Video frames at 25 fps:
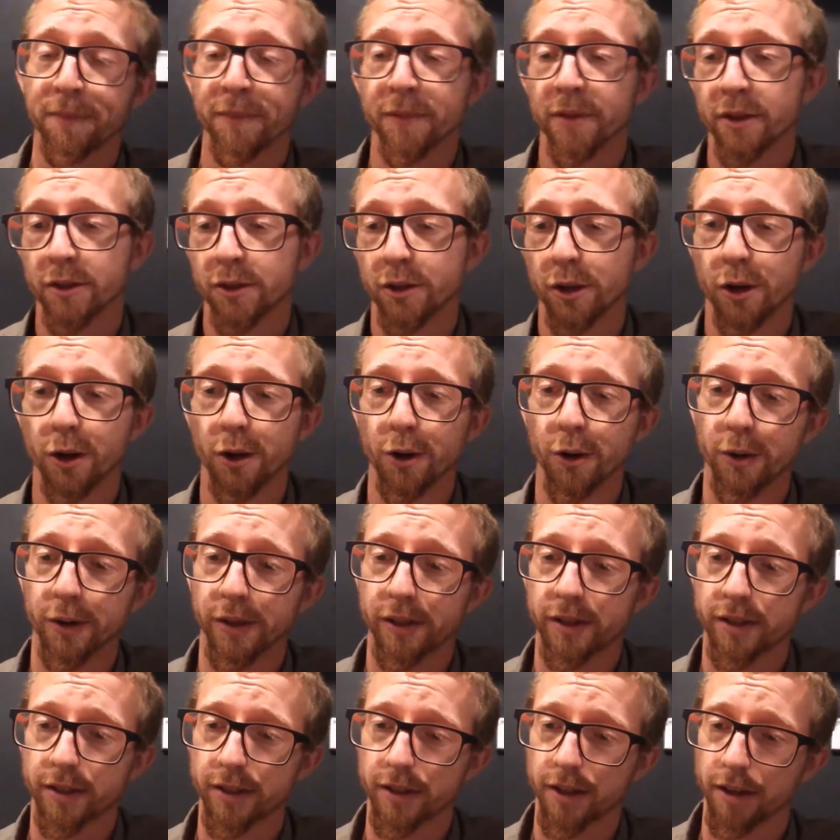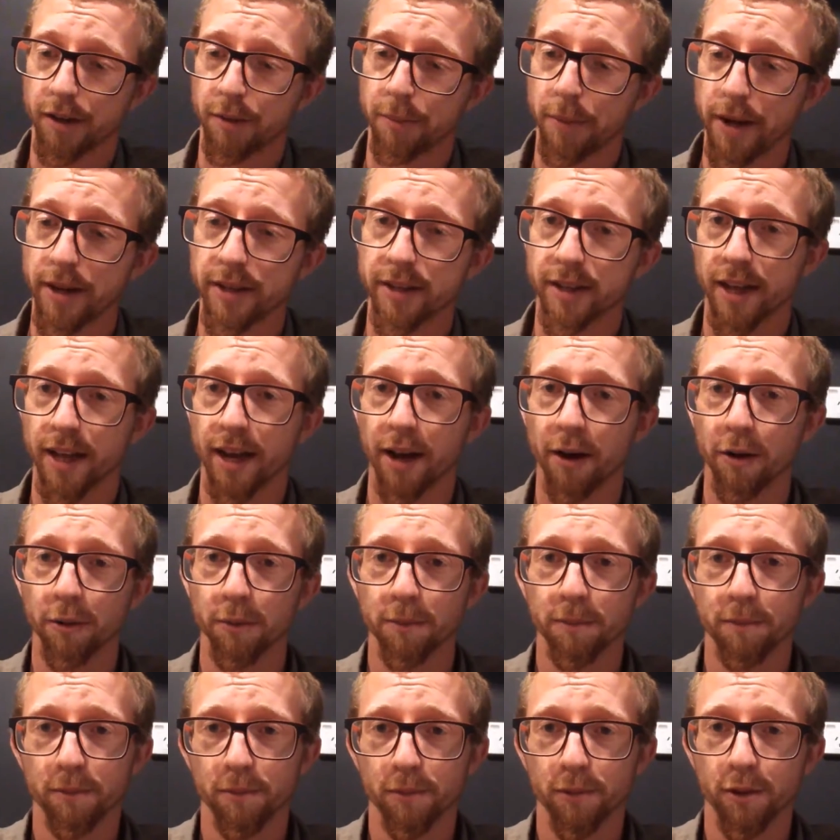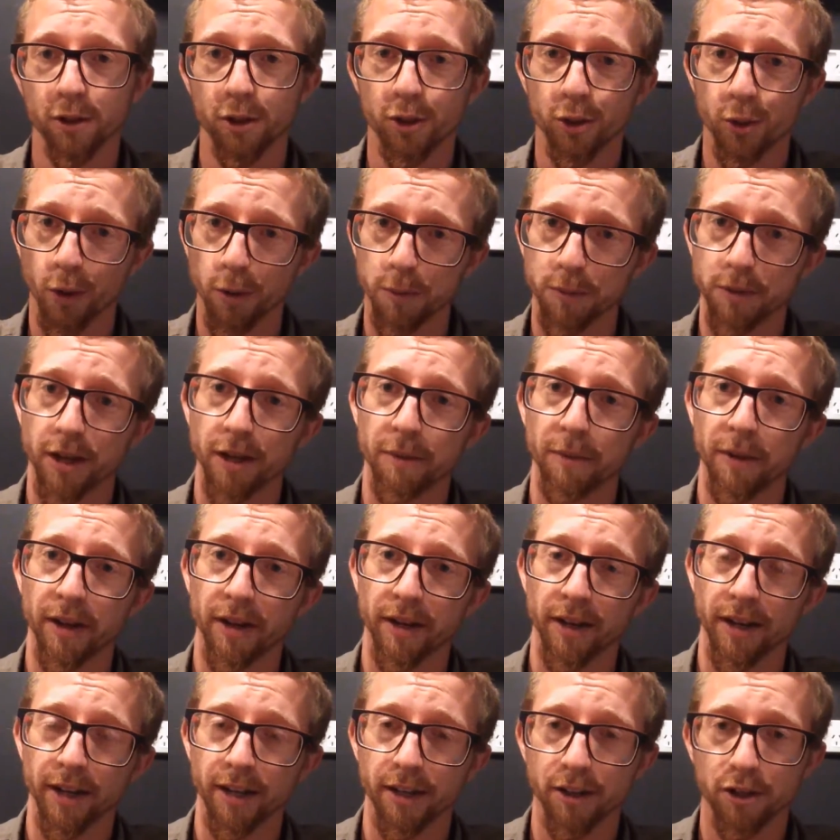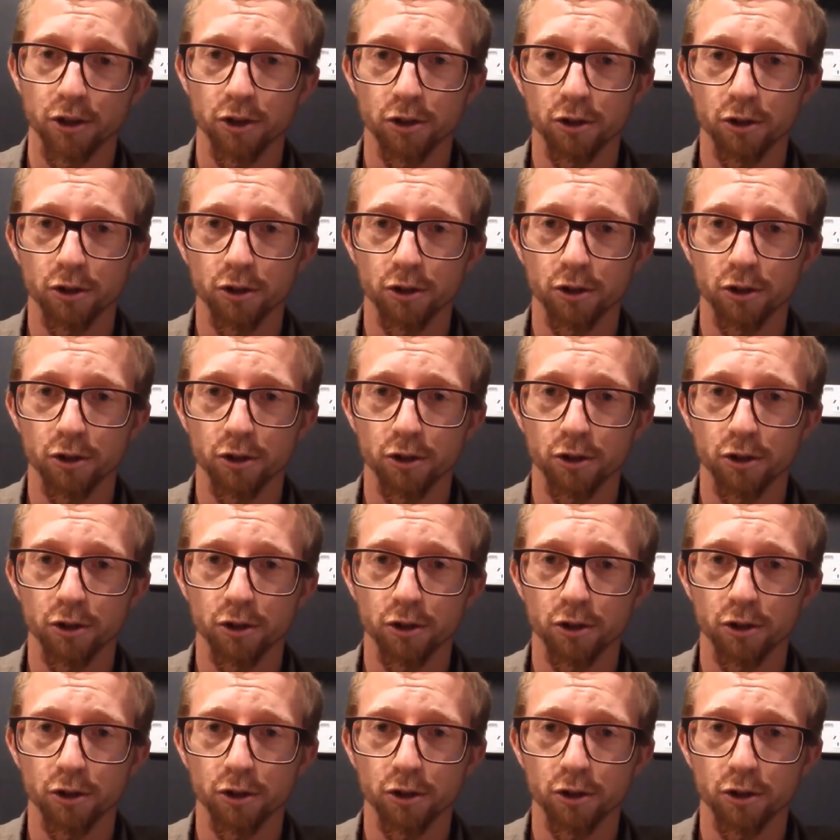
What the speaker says: So it's amazing how the storms come in and get